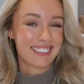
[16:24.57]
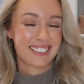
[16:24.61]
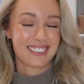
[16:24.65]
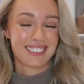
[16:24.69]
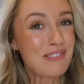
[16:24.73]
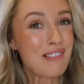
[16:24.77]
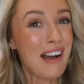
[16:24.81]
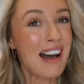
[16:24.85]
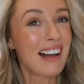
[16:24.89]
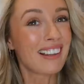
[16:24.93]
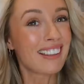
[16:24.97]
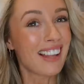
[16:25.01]

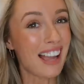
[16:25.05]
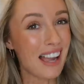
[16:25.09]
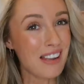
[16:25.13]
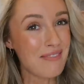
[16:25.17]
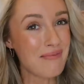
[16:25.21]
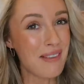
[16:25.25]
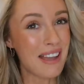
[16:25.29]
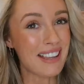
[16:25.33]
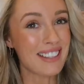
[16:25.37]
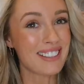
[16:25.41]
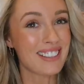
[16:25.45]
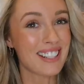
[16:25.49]
Well,
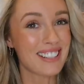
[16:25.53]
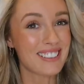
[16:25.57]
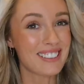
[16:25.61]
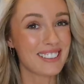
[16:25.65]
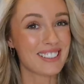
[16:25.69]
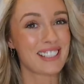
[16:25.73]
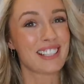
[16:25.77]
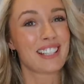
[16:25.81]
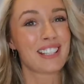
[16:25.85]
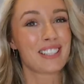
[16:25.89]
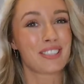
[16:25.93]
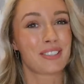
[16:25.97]
I bet you didn't
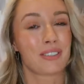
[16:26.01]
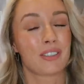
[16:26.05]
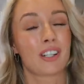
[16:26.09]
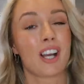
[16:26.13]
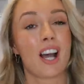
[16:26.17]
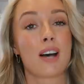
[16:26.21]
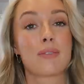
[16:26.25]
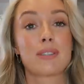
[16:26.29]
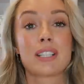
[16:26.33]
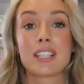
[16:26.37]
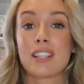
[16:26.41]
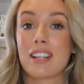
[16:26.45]
see this one
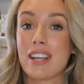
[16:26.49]
coming.